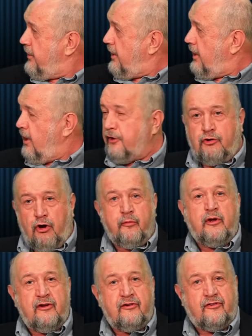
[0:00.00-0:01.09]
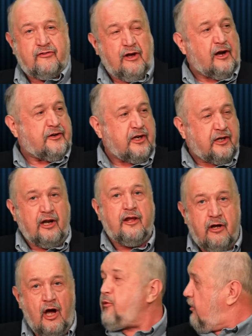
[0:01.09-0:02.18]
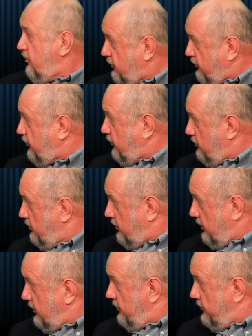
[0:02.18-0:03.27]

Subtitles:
and communists starting killing communists, right?